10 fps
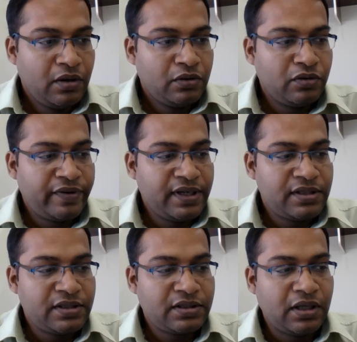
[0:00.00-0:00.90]
So
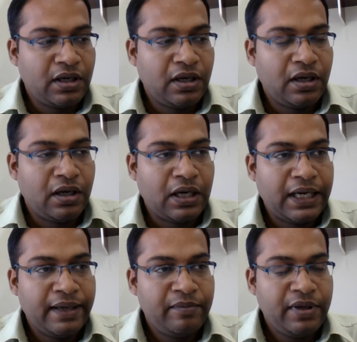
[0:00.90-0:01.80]
friends,
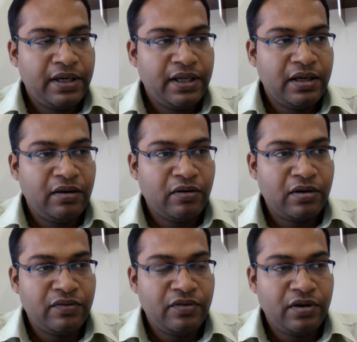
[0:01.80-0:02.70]
I am getting a lot
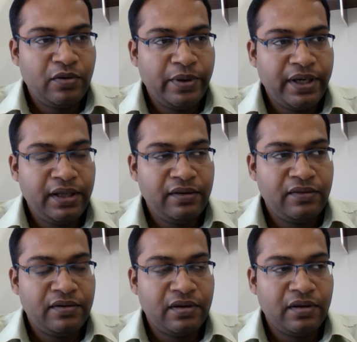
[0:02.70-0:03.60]
of
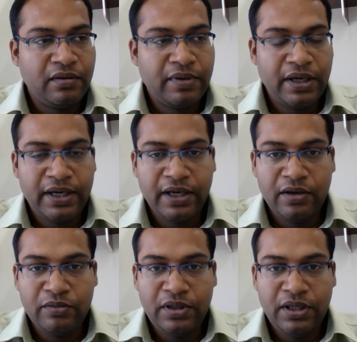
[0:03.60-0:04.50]
queries relating
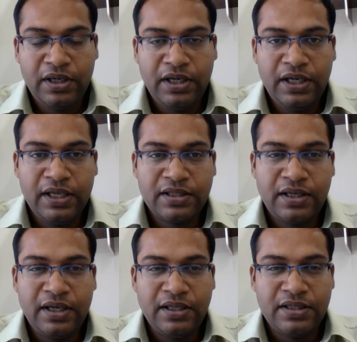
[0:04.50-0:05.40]
to the TDS
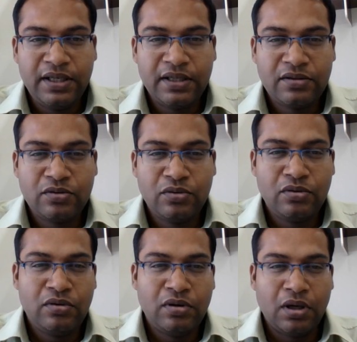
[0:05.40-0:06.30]
and TCS.
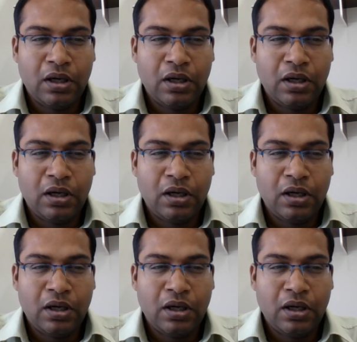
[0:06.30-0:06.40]
So